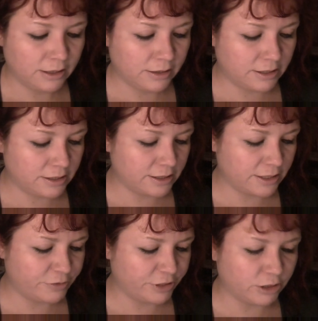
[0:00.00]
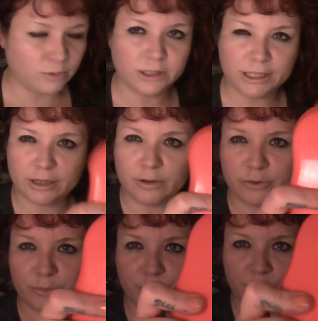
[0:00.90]
This is an official one that I got
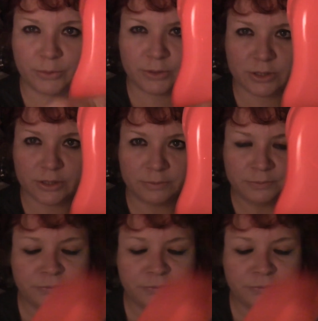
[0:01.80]
from Boots.